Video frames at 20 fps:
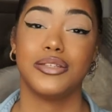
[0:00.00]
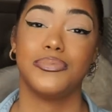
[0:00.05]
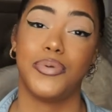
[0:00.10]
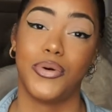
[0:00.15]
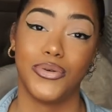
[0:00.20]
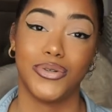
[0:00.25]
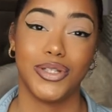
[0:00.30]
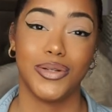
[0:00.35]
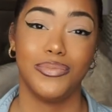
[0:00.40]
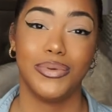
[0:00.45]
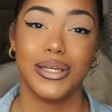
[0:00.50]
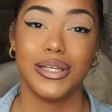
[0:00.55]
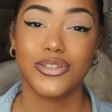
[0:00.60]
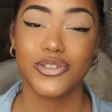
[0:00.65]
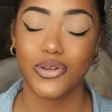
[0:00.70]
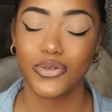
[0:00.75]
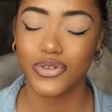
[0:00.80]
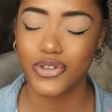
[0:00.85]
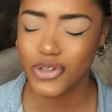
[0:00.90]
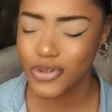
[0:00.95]
supposed to be.
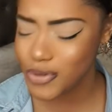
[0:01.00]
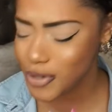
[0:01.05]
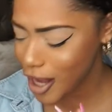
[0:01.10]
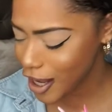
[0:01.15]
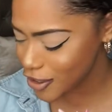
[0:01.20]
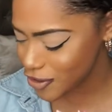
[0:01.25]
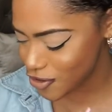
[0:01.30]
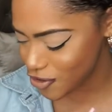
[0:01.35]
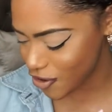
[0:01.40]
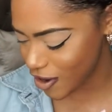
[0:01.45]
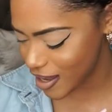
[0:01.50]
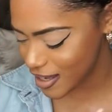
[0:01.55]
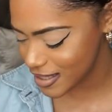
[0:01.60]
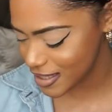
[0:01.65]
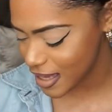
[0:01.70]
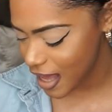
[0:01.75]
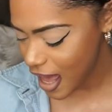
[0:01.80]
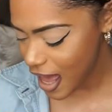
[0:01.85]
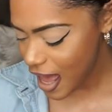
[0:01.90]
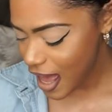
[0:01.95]
So do not stress.